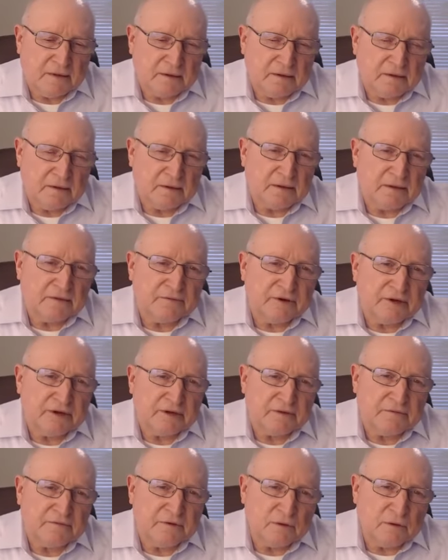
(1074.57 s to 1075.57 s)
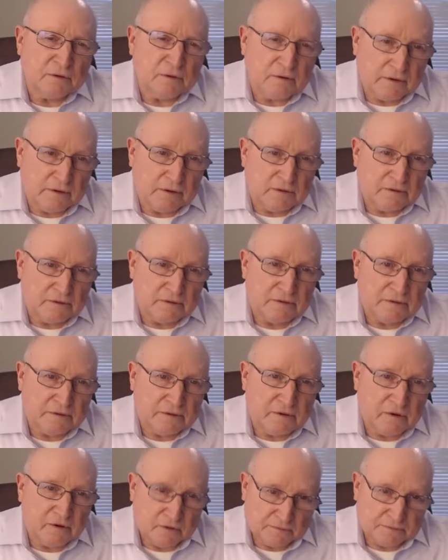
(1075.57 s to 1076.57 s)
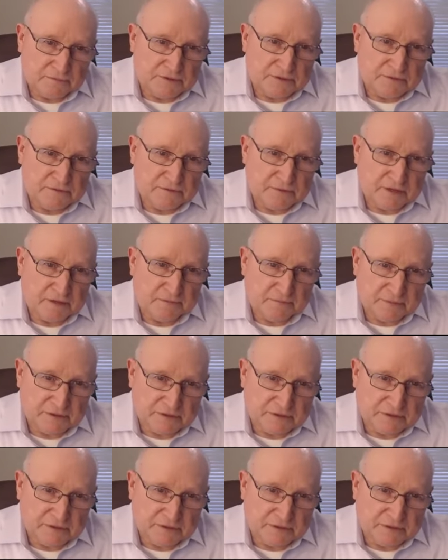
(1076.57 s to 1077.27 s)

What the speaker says: delivery of fuel oil to homes and